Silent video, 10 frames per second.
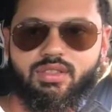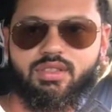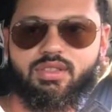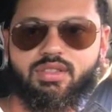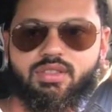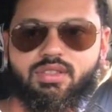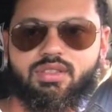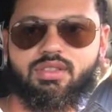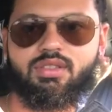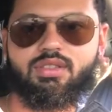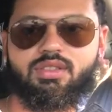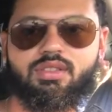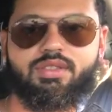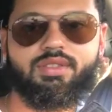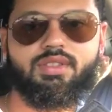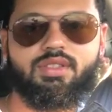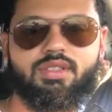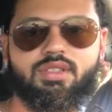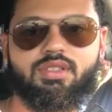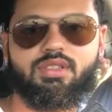
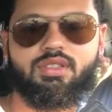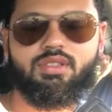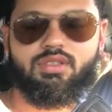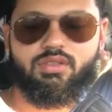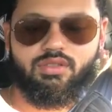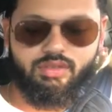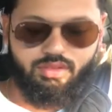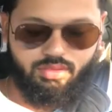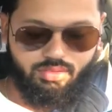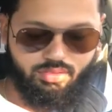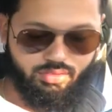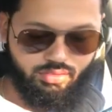(silent)